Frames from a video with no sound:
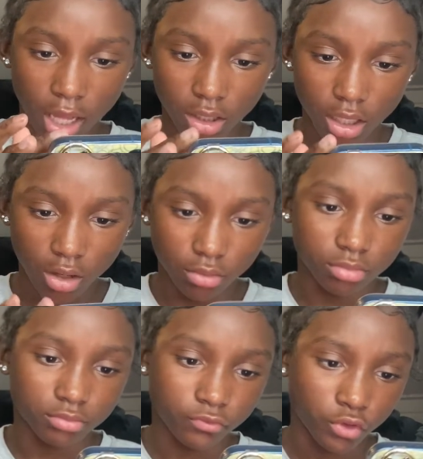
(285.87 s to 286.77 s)
iCloud
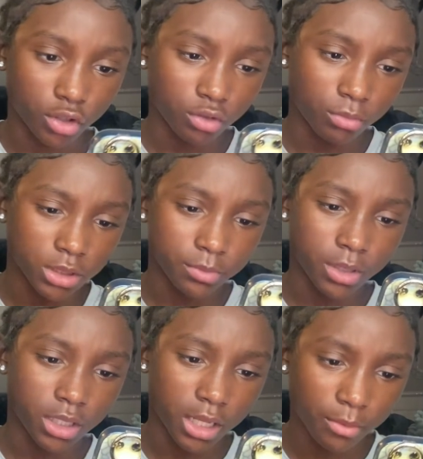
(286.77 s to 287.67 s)
for Home must
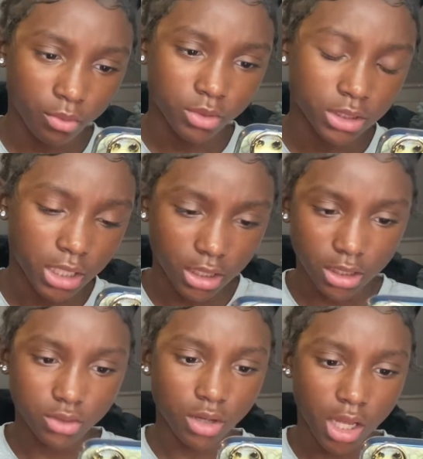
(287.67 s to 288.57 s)
be enabled when signing
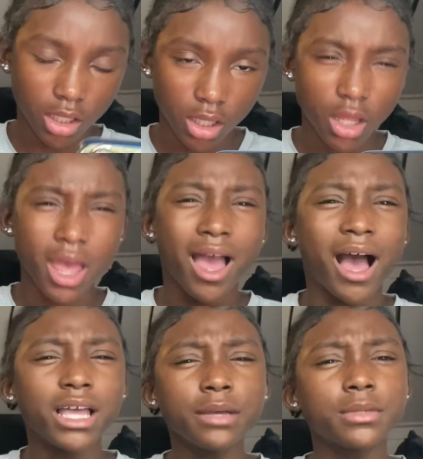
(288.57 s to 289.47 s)
into iCloud.
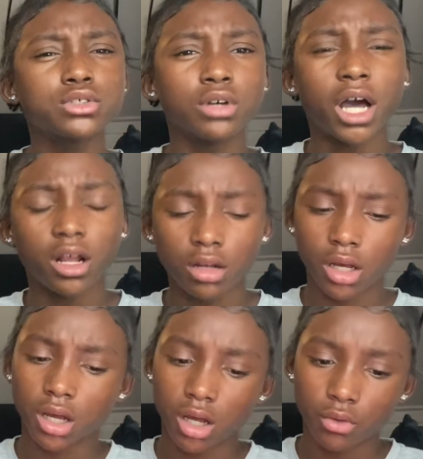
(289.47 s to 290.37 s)
I am into an
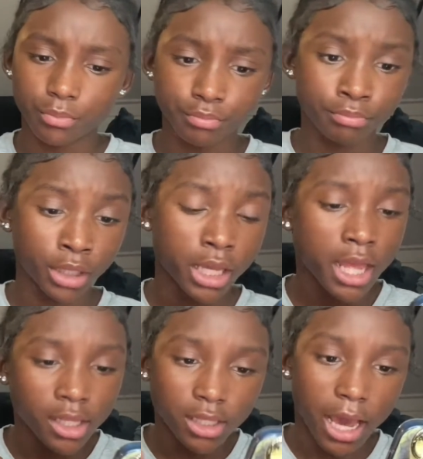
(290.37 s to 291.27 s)
iCloud account, but
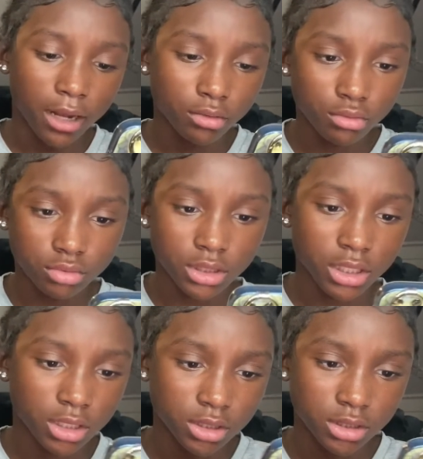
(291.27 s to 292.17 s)
yeah, I don't use
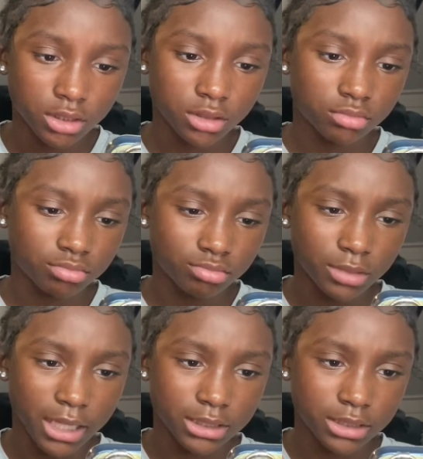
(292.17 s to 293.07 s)
this.
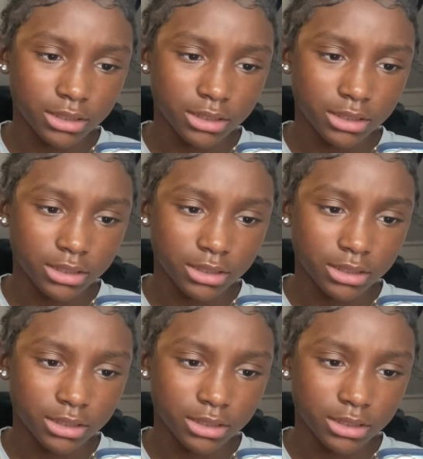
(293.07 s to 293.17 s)
That's,